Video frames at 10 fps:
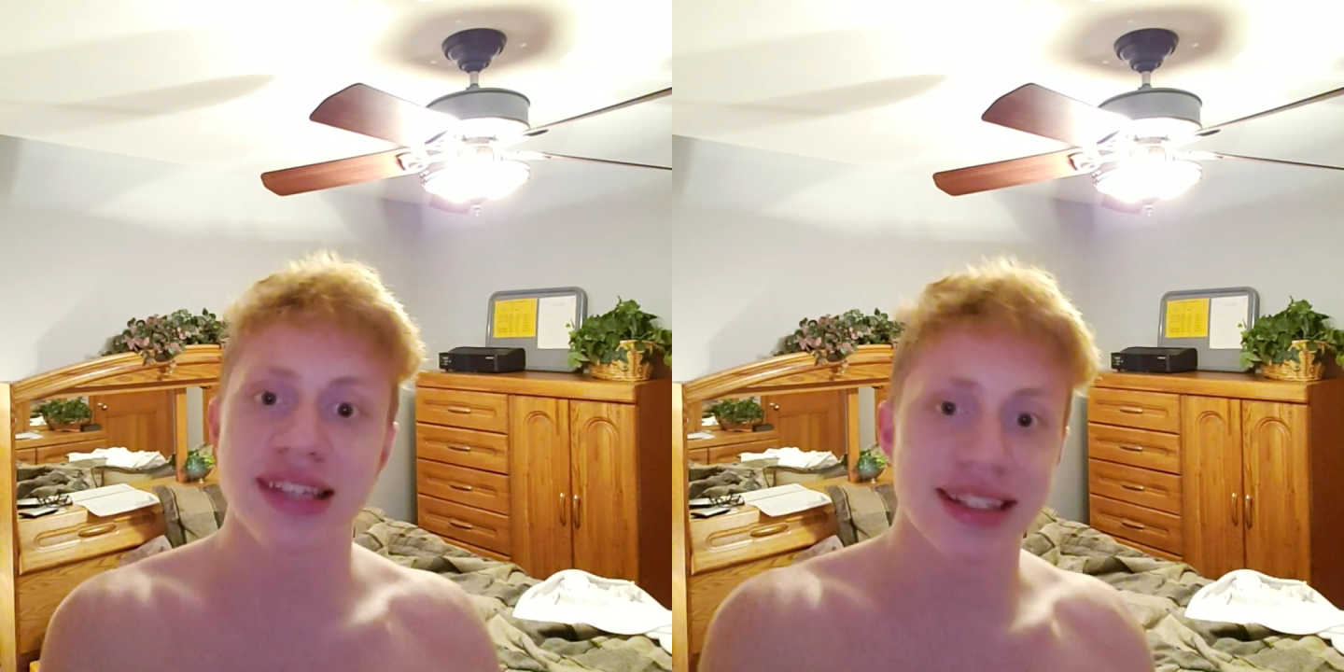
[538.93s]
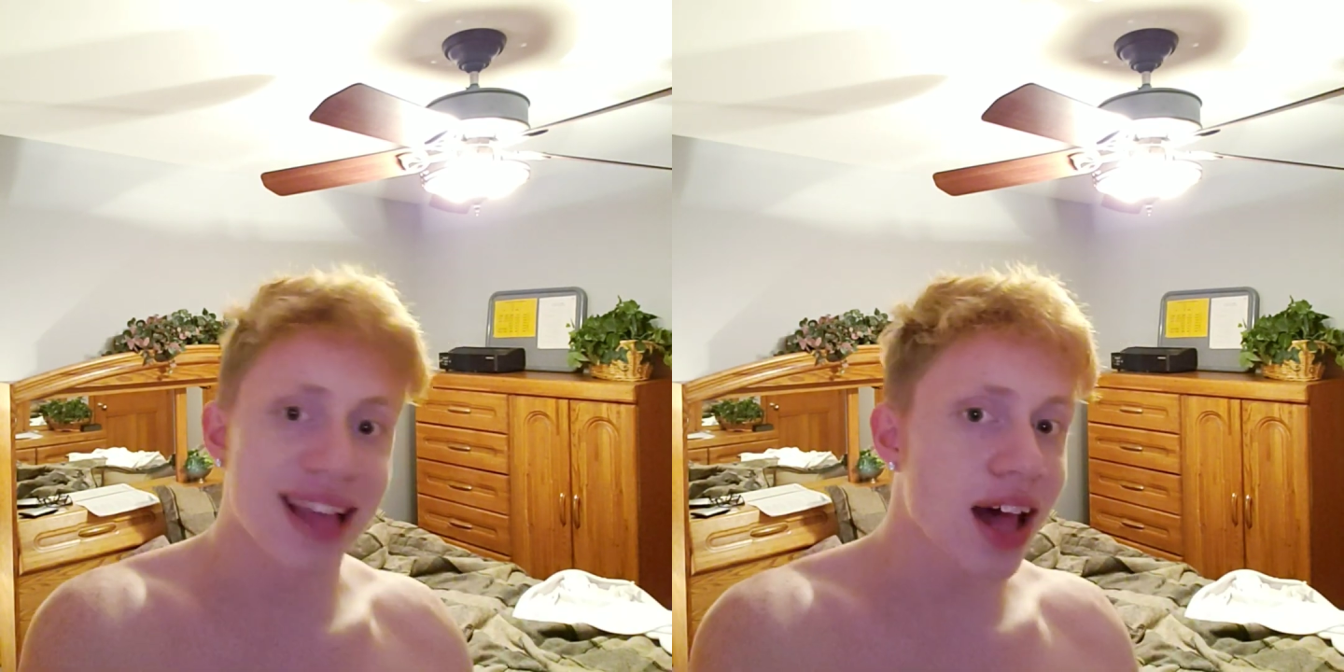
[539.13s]

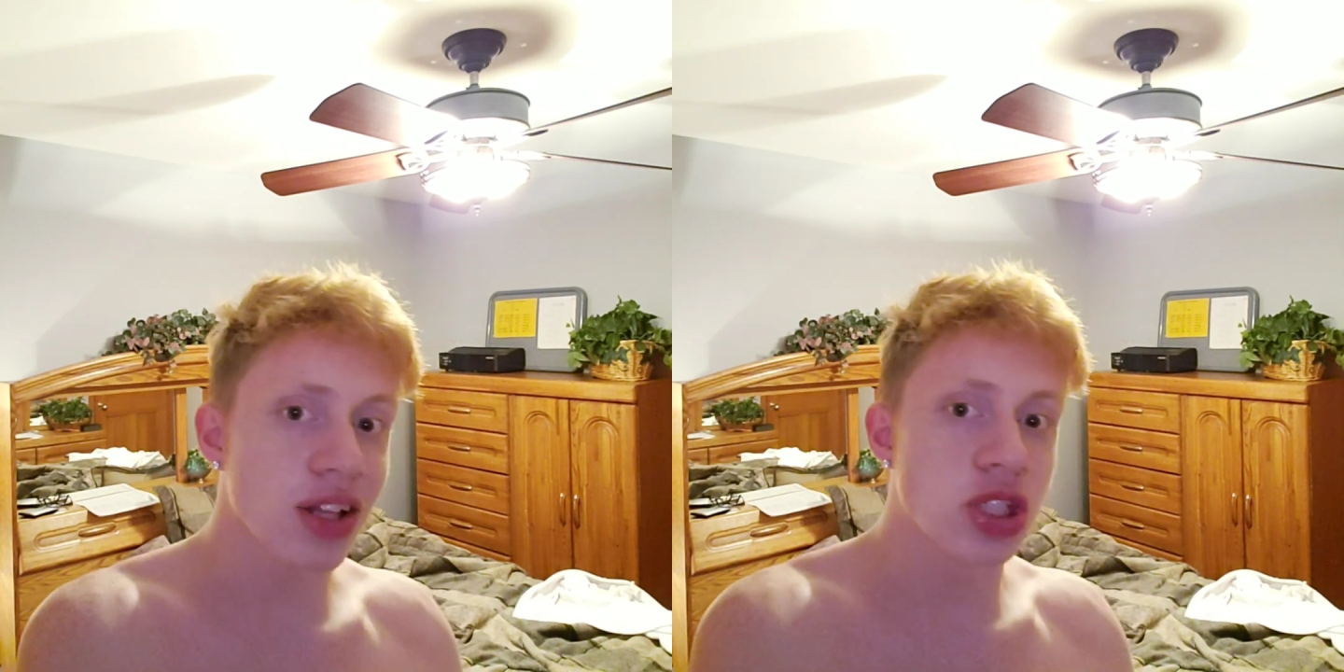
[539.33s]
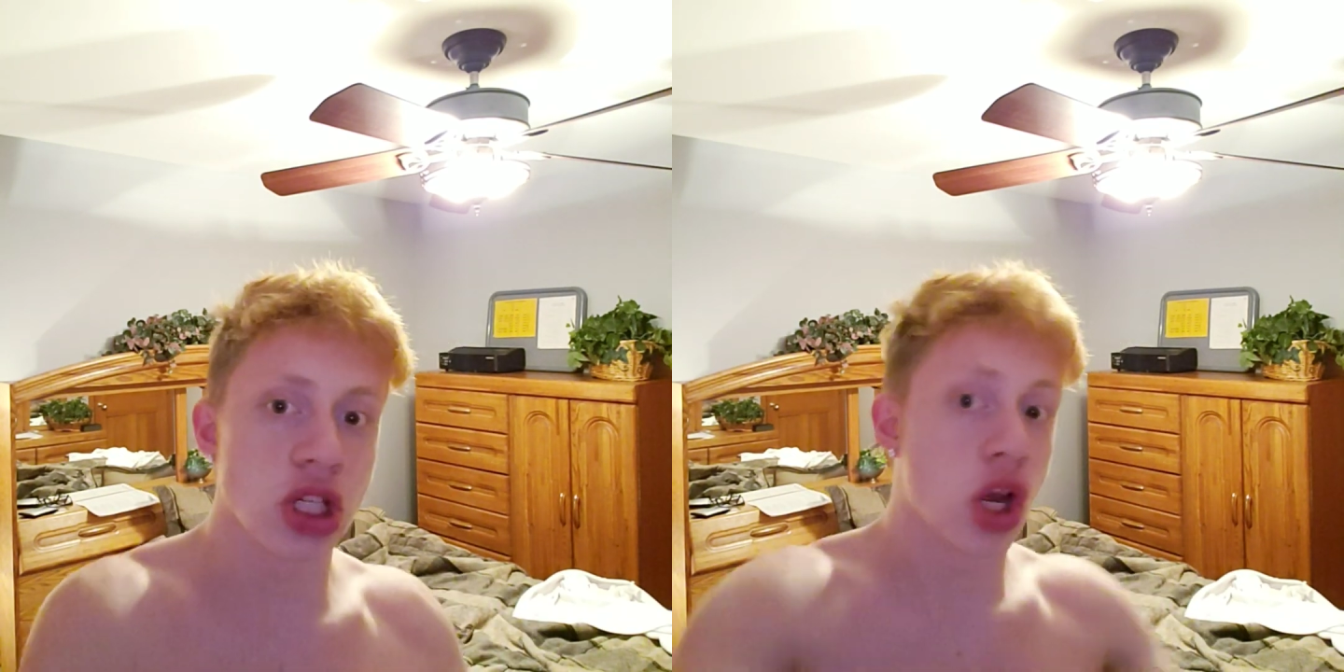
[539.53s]

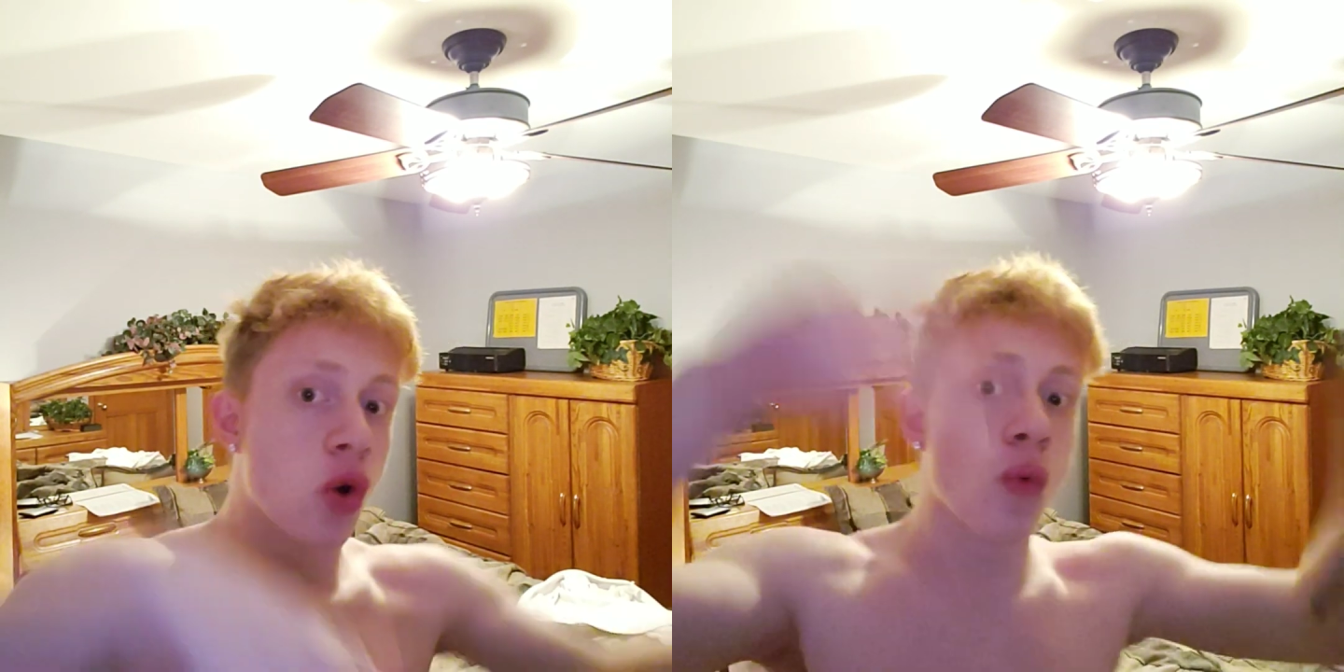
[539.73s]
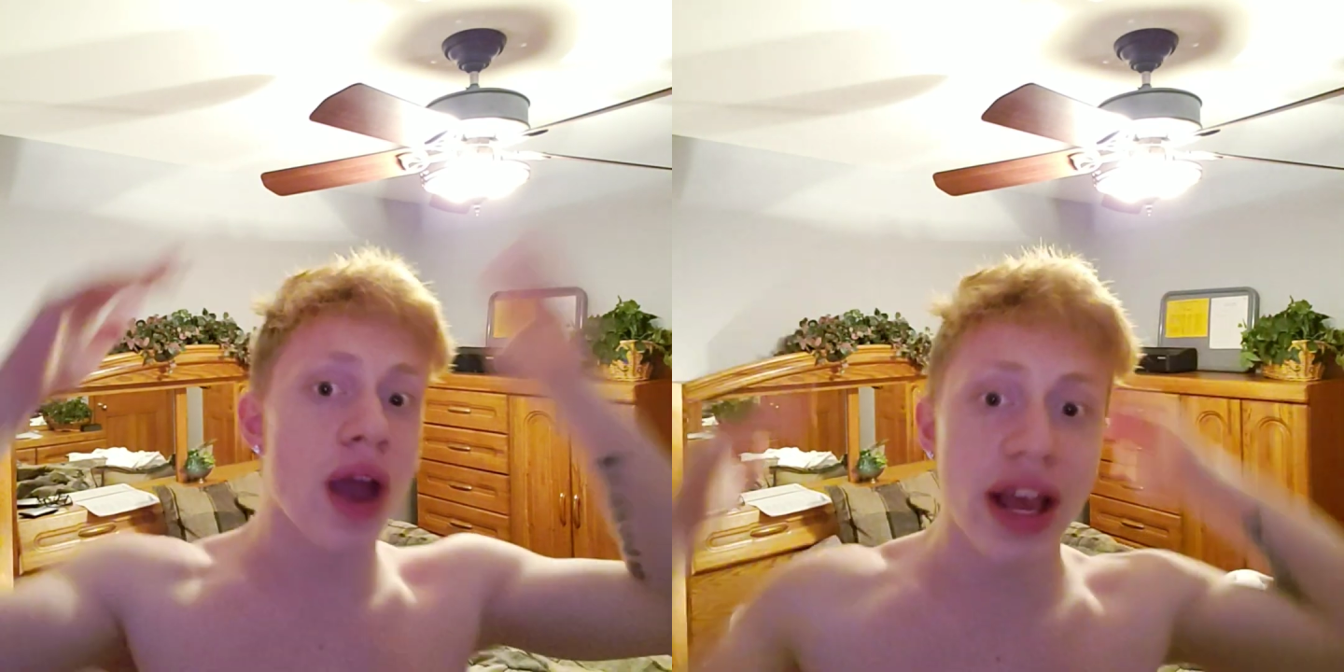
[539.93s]
technology
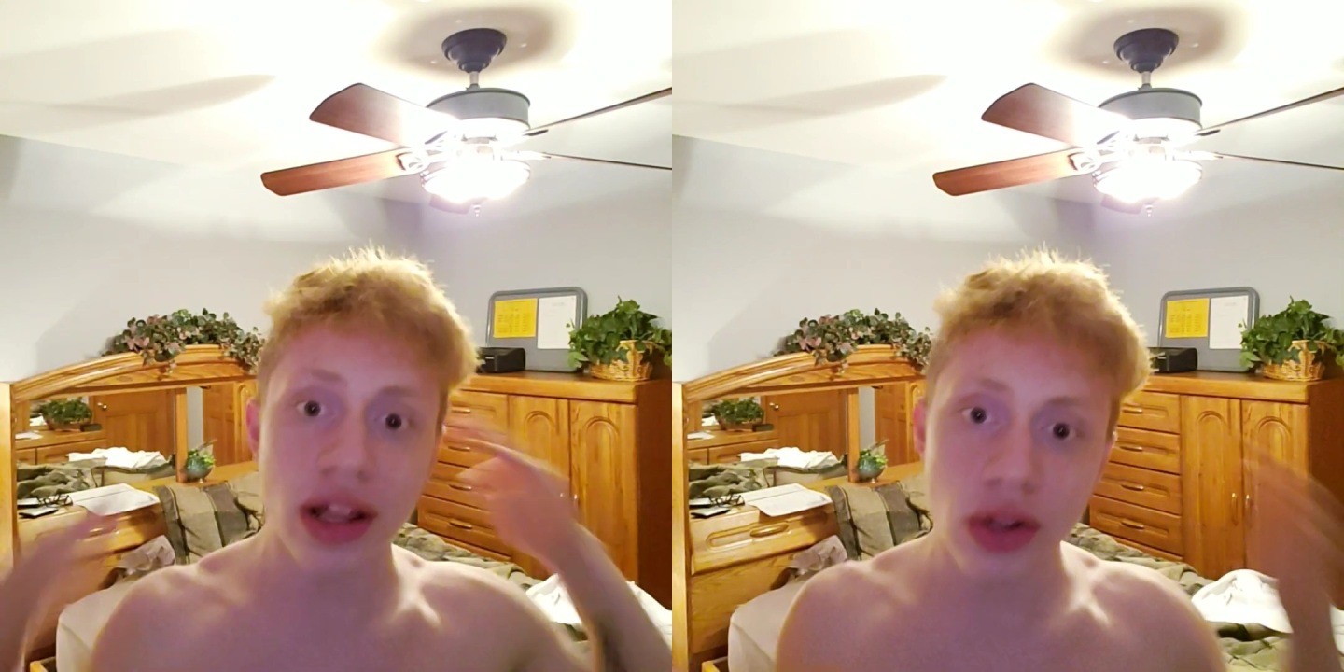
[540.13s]
way